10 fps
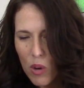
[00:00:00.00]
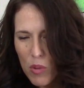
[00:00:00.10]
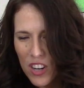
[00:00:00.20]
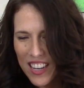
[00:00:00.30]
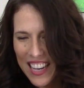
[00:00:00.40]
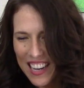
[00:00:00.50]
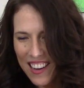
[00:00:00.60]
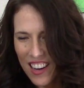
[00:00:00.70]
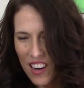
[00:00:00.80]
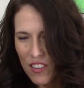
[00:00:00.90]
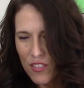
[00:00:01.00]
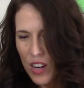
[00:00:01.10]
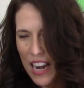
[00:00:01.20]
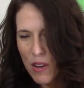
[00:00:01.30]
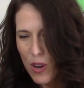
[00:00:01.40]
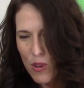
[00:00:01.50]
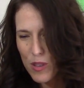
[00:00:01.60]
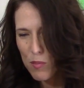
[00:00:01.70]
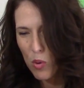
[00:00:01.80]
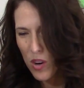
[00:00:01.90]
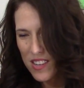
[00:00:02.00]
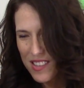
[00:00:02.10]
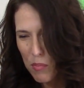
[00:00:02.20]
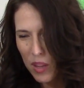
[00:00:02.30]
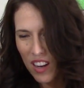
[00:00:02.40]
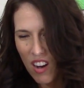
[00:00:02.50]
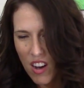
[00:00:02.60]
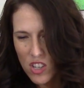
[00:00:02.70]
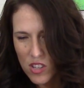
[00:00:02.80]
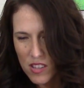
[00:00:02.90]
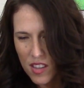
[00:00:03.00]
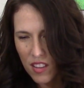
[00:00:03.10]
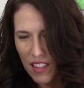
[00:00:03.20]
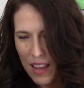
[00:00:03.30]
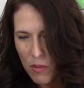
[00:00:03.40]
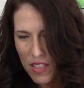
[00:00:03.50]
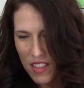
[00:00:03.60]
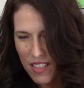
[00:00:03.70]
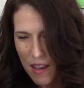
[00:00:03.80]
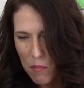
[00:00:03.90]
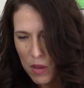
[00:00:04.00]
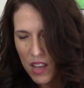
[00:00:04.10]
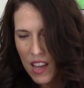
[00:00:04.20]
We are kidding here, for anyone who is bored is simply unconscious to the light within them